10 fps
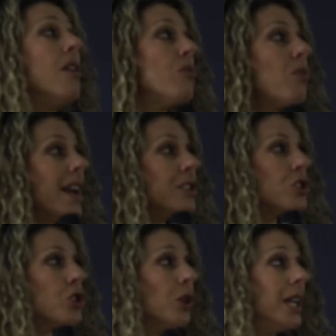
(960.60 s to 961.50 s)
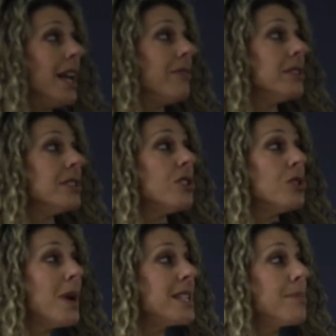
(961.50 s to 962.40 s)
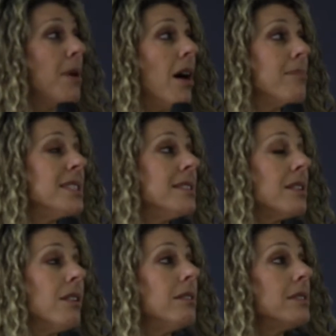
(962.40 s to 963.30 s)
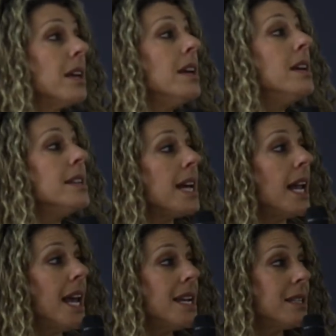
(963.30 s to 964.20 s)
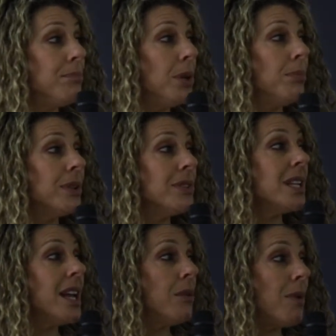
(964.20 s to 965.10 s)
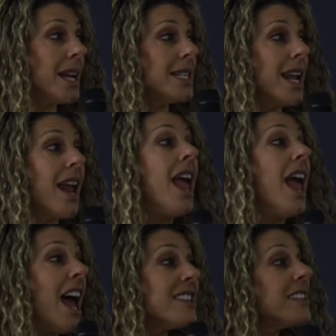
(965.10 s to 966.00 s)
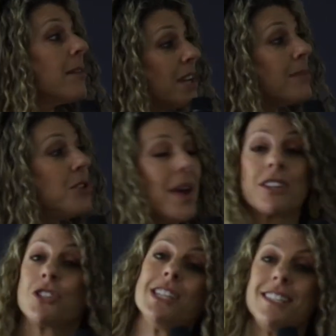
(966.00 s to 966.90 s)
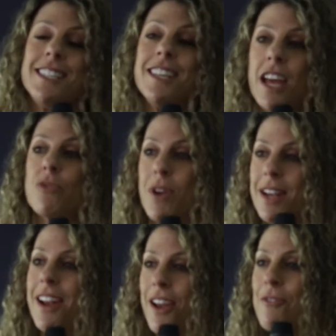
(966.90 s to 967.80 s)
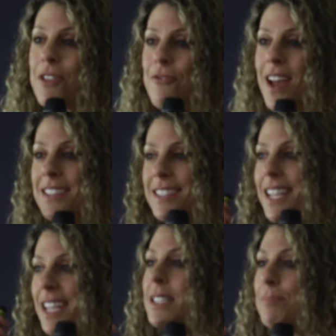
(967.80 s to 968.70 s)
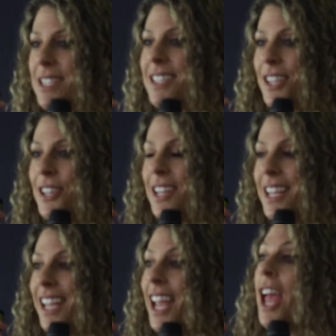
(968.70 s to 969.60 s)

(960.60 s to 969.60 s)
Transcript: Raised sugar levels, sweaty palms and soles, dilated pupils, erect hair, and sometimes you actually see that reddening of the face and ears, particularly